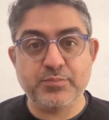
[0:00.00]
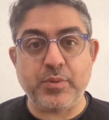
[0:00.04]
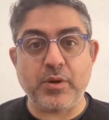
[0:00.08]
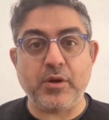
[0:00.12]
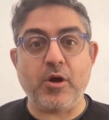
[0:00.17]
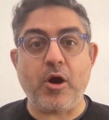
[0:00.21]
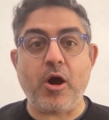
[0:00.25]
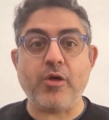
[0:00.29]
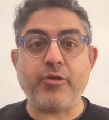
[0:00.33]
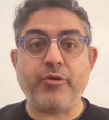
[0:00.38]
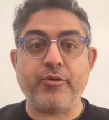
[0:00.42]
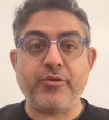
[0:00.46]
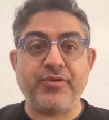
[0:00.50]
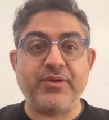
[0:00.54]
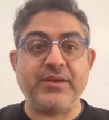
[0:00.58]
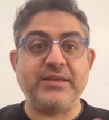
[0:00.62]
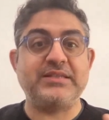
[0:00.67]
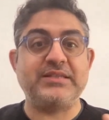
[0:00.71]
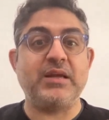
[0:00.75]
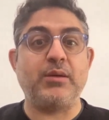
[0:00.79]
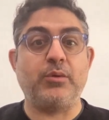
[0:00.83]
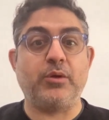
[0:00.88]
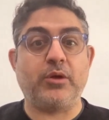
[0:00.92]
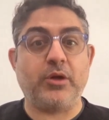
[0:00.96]
But other things
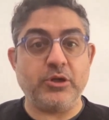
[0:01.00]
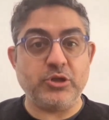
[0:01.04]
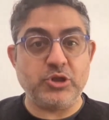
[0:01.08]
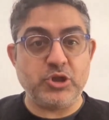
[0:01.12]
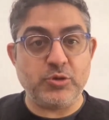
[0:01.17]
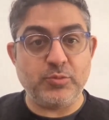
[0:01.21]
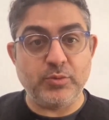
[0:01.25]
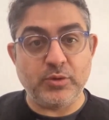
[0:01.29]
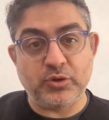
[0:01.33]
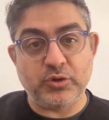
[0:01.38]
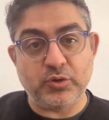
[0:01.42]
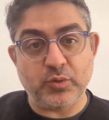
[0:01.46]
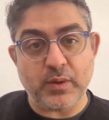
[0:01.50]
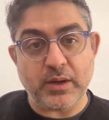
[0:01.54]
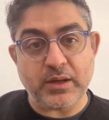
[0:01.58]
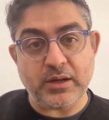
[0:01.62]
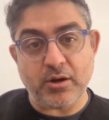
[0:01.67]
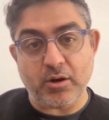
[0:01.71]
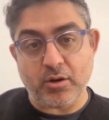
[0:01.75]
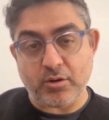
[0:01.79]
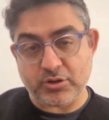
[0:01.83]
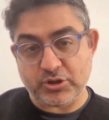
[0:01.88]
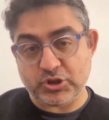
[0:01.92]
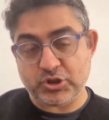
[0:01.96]
that will contribute to
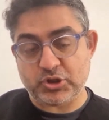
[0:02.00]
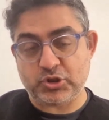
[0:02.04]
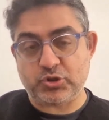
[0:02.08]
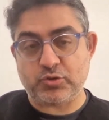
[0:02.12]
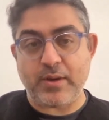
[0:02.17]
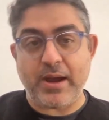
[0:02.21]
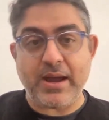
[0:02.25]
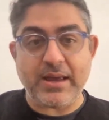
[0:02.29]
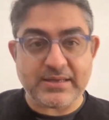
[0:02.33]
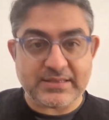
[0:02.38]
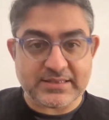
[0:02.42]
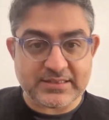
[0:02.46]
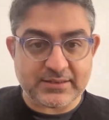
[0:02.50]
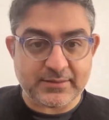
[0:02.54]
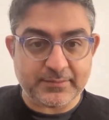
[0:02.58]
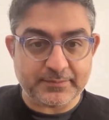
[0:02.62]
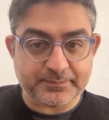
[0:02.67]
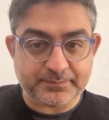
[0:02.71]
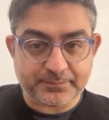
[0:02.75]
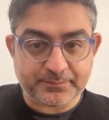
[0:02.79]
it are stress,